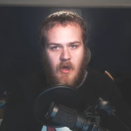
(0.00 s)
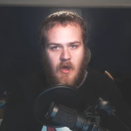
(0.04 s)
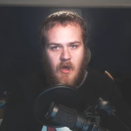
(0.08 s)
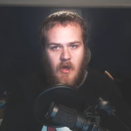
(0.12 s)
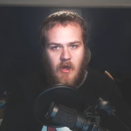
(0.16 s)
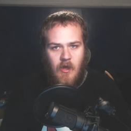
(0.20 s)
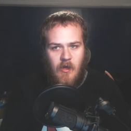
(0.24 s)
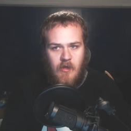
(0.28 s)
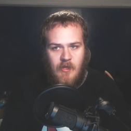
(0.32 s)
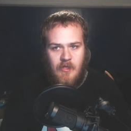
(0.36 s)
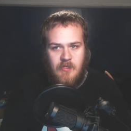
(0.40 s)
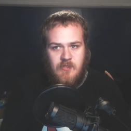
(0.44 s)

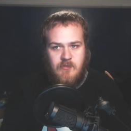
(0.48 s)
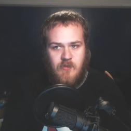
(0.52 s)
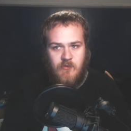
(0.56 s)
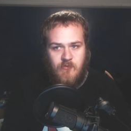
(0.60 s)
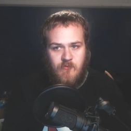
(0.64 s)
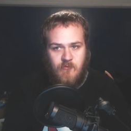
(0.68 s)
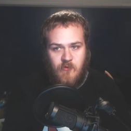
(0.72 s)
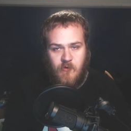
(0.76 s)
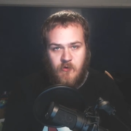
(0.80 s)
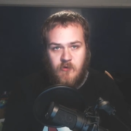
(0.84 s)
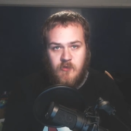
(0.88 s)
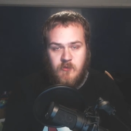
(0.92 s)
Uh, that's the
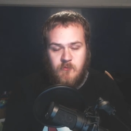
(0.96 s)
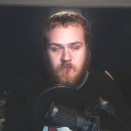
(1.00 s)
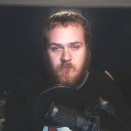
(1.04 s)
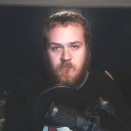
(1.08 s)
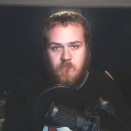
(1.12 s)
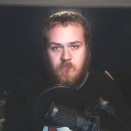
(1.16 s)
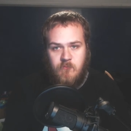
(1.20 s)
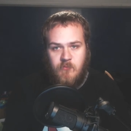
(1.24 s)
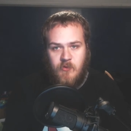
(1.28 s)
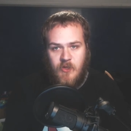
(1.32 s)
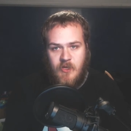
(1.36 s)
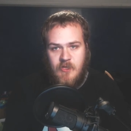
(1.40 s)
first
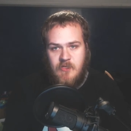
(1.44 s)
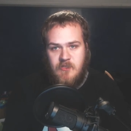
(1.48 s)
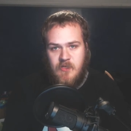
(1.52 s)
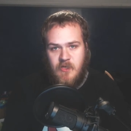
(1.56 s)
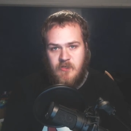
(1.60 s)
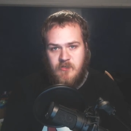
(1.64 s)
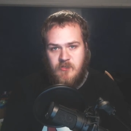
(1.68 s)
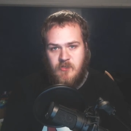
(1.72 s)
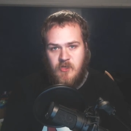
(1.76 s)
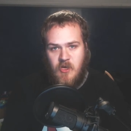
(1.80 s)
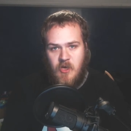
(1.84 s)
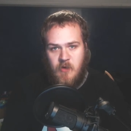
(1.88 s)
place
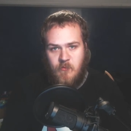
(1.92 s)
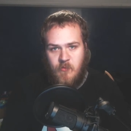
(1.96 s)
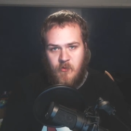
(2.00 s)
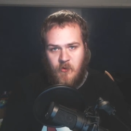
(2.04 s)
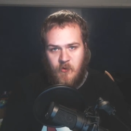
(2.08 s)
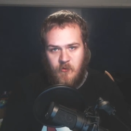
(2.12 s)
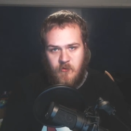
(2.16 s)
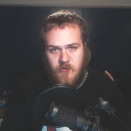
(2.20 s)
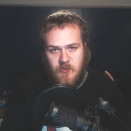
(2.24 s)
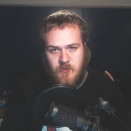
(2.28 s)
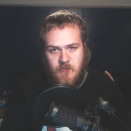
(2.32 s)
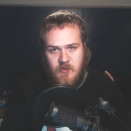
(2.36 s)
I saw
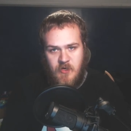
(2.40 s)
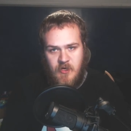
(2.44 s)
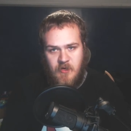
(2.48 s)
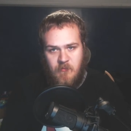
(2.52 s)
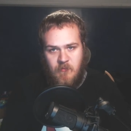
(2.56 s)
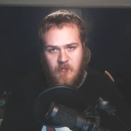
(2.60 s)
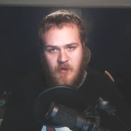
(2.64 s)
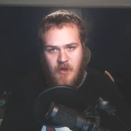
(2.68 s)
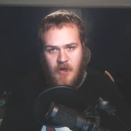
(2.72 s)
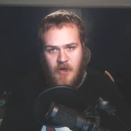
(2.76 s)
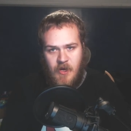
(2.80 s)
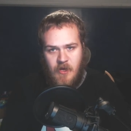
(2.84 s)
perlers
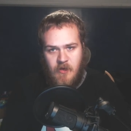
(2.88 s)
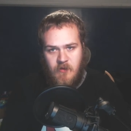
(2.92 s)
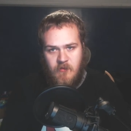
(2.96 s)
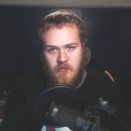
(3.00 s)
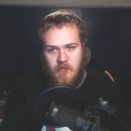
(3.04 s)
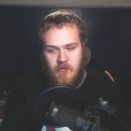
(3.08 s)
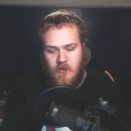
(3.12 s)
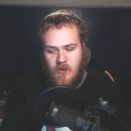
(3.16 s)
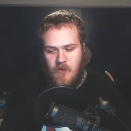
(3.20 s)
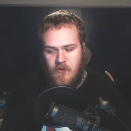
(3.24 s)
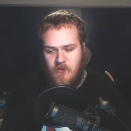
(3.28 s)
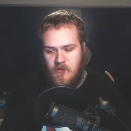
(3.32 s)
being made,
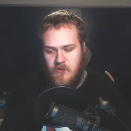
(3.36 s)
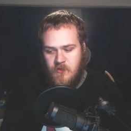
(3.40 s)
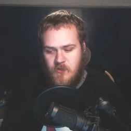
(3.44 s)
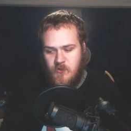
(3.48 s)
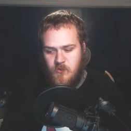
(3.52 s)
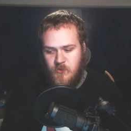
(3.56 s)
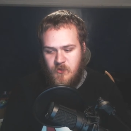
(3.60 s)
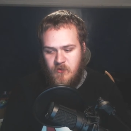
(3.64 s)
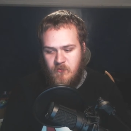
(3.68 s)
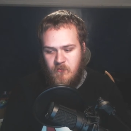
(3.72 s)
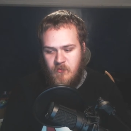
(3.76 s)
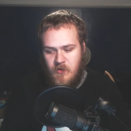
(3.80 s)
and
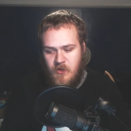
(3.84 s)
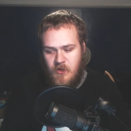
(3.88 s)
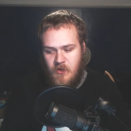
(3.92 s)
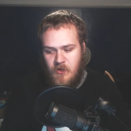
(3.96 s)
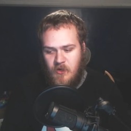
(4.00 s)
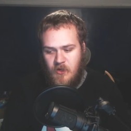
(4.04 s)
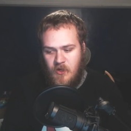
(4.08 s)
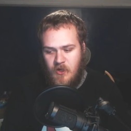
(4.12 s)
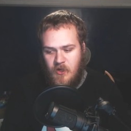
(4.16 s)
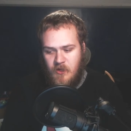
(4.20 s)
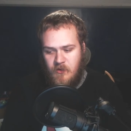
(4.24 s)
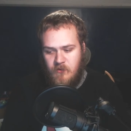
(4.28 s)
this would have
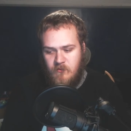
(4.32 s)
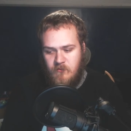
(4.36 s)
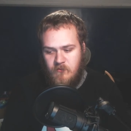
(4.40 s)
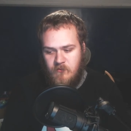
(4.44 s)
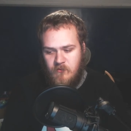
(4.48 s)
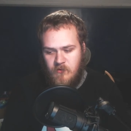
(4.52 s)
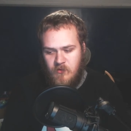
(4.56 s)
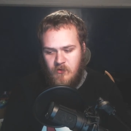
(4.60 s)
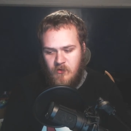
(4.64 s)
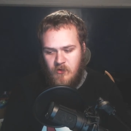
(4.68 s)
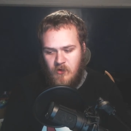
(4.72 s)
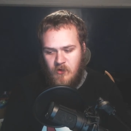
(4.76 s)
been, uh,
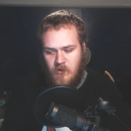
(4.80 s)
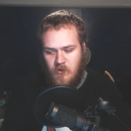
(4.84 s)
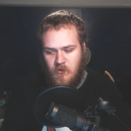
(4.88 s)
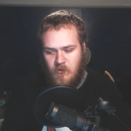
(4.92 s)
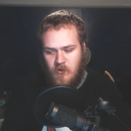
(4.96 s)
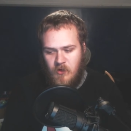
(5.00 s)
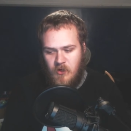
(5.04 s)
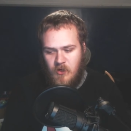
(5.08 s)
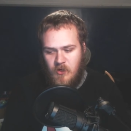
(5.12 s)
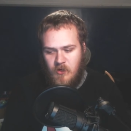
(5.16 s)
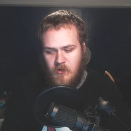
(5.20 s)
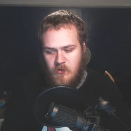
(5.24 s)
you
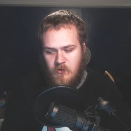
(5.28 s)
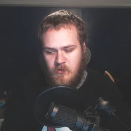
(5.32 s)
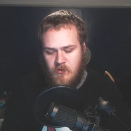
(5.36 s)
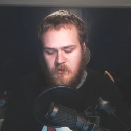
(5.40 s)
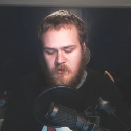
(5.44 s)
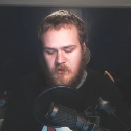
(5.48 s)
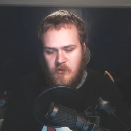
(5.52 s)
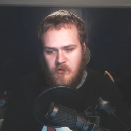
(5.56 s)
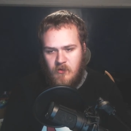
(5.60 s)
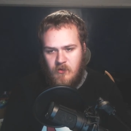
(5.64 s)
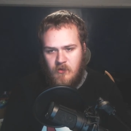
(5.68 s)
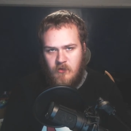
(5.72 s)
know, uh,
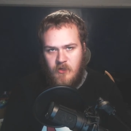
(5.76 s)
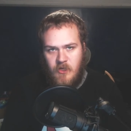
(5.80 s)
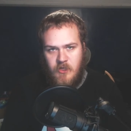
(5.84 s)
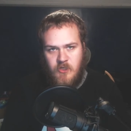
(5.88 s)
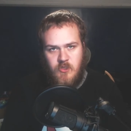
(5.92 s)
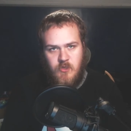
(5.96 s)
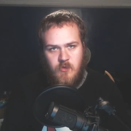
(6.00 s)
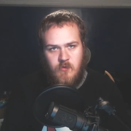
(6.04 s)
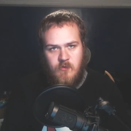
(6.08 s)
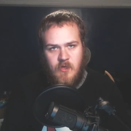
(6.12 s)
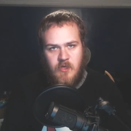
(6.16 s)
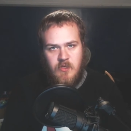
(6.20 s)

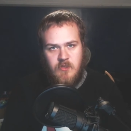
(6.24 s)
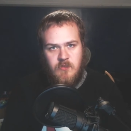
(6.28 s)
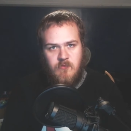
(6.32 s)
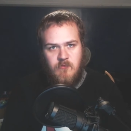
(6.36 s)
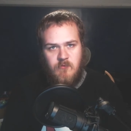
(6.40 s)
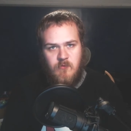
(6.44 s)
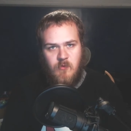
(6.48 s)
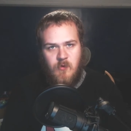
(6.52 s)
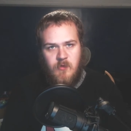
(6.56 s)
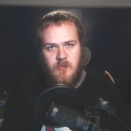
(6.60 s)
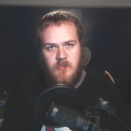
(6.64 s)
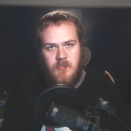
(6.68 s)
late
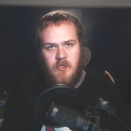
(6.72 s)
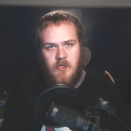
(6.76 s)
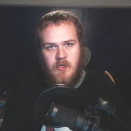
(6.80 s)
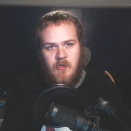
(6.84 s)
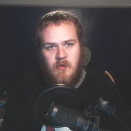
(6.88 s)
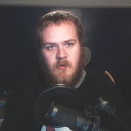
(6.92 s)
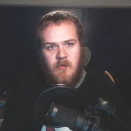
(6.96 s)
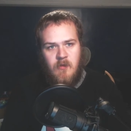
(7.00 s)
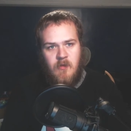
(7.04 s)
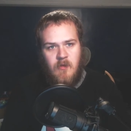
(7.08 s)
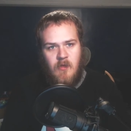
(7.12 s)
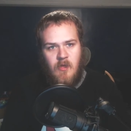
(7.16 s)

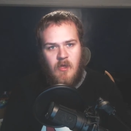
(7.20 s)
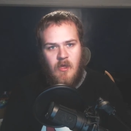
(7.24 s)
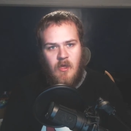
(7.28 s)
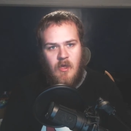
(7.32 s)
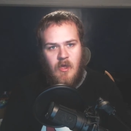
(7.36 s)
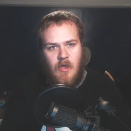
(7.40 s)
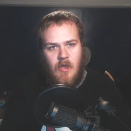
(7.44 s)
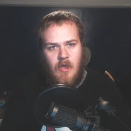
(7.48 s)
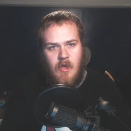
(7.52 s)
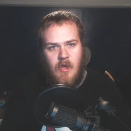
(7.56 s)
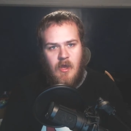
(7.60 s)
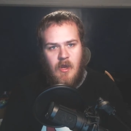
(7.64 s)
2014,
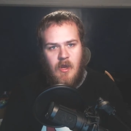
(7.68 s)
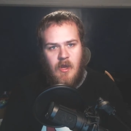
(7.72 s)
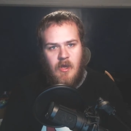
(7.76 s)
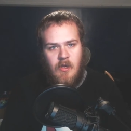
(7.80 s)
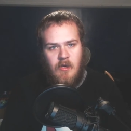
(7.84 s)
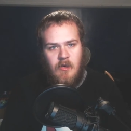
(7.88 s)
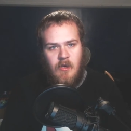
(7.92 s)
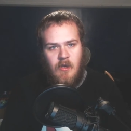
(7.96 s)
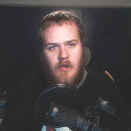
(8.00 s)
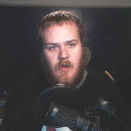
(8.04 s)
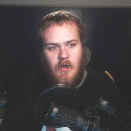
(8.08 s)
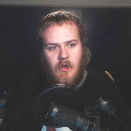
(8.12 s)

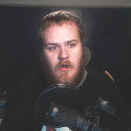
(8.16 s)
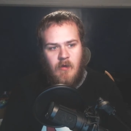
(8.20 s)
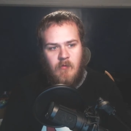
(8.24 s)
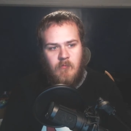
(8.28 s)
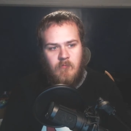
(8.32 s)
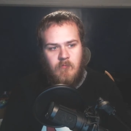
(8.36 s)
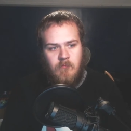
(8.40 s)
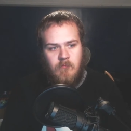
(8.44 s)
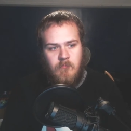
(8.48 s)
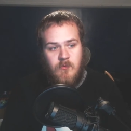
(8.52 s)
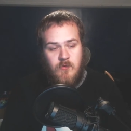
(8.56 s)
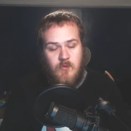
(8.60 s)
and uh,
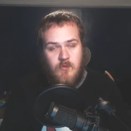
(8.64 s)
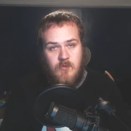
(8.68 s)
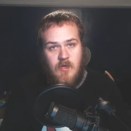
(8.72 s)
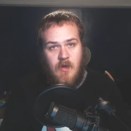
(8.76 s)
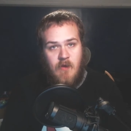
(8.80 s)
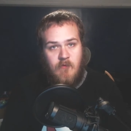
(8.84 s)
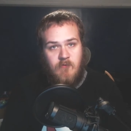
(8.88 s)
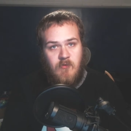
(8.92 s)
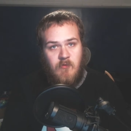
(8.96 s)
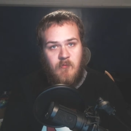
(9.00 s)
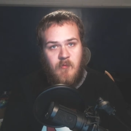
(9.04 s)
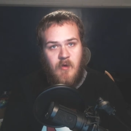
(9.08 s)
this was
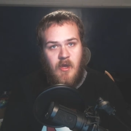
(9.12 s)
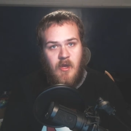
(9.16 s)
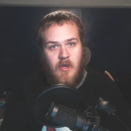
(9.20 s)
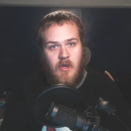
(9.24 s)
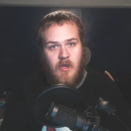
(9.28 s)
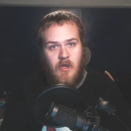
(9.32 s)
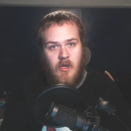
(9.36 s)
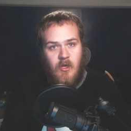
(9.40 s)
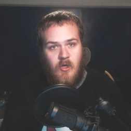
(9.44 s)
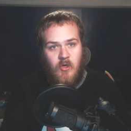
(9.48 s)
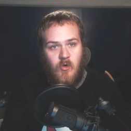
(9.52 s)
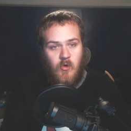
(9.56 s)
after my
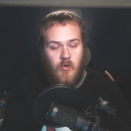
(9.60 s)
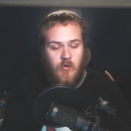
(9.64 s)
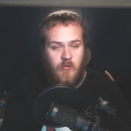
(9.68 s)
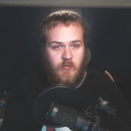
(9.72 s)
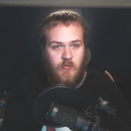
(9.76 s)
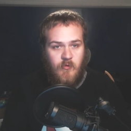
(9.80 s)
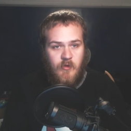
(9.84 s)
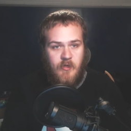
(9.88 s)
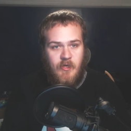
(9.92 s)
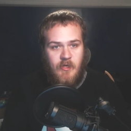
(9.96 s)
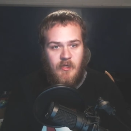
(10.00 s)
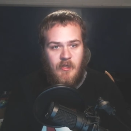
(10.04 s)
uh,
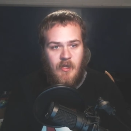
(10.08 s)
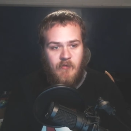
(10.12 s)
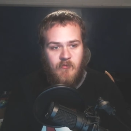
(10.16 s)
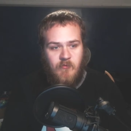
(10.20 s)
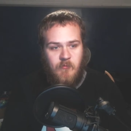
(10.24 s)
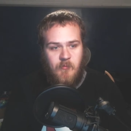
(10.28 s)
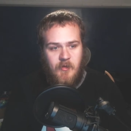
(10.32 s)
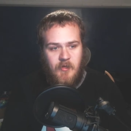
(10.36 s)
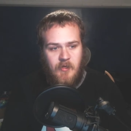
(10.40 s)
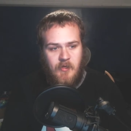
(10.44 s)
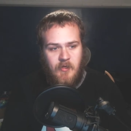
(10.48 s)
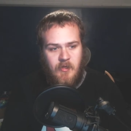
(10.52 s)
girlfriend had
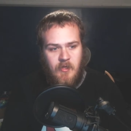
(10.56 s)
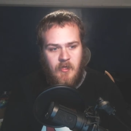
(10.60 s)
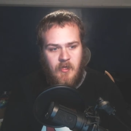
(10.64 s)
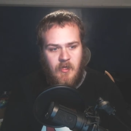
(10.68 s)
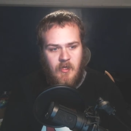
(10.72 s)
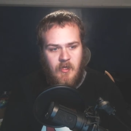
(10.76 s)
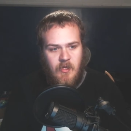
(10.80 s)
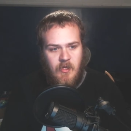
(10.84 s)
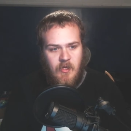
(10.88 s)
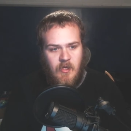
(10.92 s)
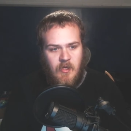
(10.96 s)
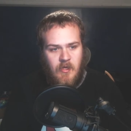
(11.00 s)
left me,
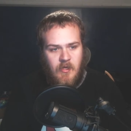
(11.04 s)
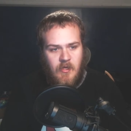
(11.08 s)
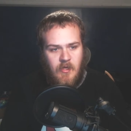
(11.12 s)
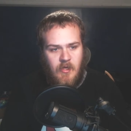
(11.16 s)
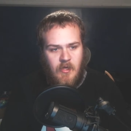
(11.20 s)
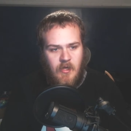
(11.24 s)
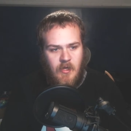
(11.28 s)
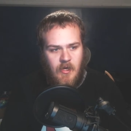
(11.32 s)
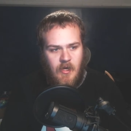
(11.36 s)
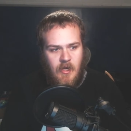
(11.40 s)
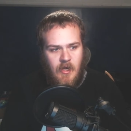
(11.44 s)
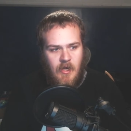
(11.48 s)

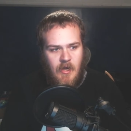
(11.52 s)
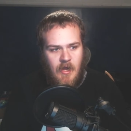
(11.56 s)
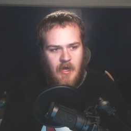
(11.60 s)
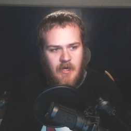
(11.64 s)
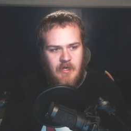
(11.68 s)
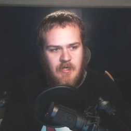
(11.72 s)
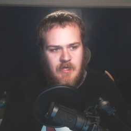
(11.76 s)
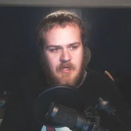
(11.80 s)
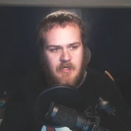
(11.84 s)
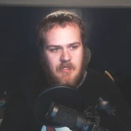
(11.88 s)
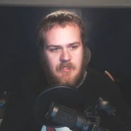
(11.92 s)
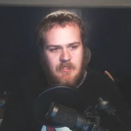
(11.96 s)
and I
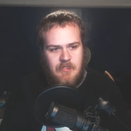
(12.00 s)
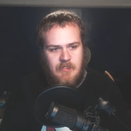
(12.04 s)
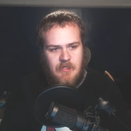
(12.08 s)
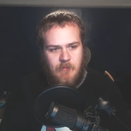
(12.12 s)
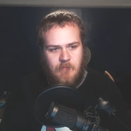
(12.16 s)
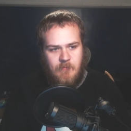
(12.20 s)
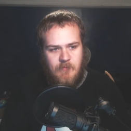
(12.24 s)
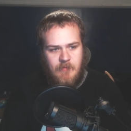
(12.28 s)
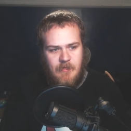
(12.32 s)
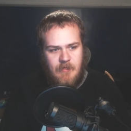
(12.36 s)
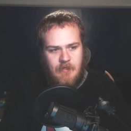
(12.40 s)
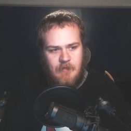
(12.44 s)
needed
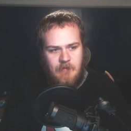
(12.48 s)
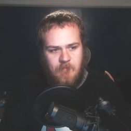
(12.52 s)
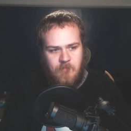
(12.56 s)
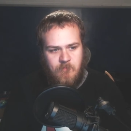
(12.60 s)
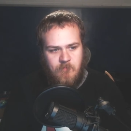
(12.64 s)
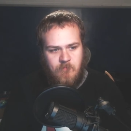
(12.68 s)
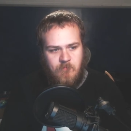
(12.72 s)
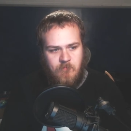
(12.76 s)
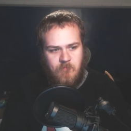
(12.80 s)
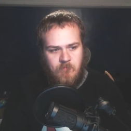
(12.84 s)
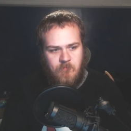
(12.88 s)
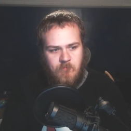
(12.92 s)
something
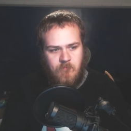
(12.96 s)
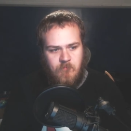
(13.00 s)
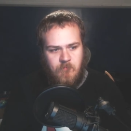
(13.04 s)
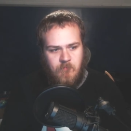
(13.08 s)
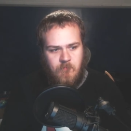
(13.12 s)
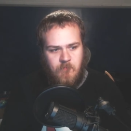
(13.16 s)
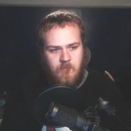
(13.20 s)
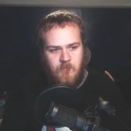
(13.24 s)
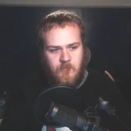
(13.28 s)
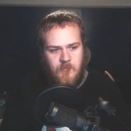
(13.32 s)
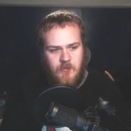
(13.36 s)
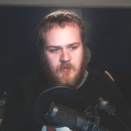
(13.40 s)

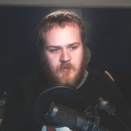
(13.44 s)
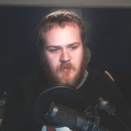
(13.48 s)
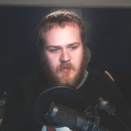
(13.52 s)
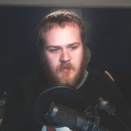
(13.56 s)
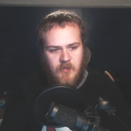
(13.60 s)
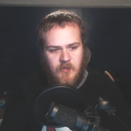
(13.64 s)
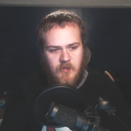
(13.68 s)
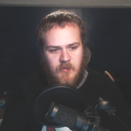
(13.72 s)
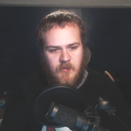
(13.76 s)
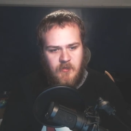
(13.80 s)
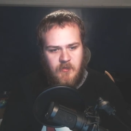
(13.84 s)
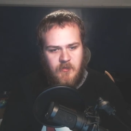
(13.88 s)

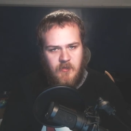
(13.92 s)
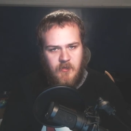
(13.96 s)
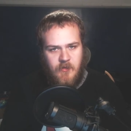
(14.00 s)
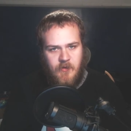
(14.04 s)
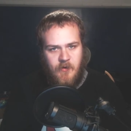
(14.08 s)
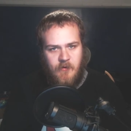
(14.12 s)
to you